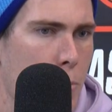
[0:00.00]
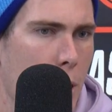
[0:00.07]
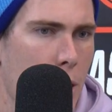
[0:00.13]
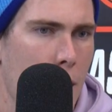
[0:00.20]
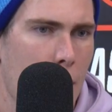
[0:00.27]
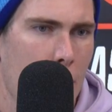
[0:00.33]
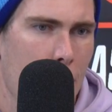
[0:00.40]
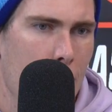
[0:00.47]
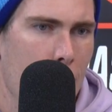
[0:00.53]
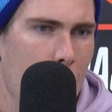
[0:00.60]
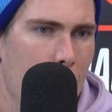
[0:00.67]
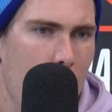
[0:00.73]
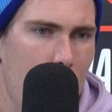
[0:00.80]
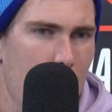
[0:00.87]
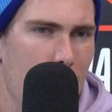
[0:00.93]
But
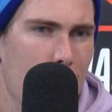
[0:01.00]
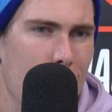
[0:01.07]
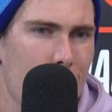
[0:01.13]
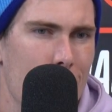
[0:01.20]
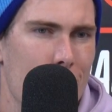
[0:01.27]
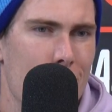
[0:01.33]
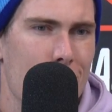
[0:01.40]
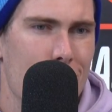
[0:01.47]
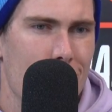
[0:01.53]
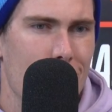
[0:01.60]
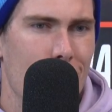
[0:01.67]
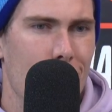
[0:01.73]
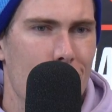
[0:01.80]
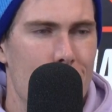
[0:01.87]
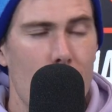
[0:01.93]
I think
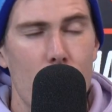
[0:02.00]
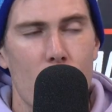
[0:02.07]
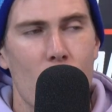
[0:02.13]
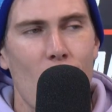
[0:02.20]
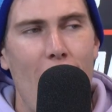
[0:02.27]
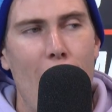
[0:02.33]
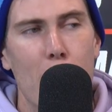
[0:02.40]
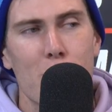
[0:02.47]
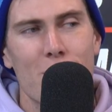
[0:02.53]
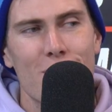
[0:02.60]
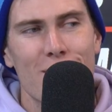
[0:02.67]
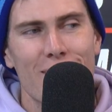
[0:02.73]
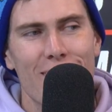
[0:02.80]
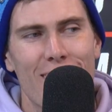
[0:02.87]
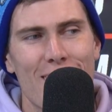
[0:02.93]
it's up for
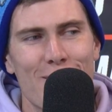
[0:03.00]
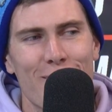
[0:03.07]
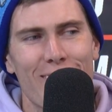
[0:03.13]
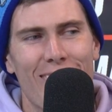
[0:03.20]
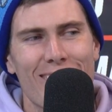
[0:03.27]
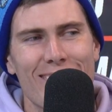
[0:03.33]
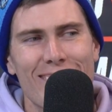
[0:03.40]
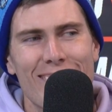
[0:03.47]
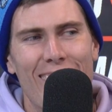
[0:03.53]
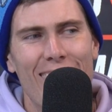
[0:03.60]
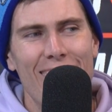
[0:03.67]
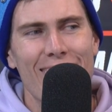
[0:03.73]
grabs, as we like to say.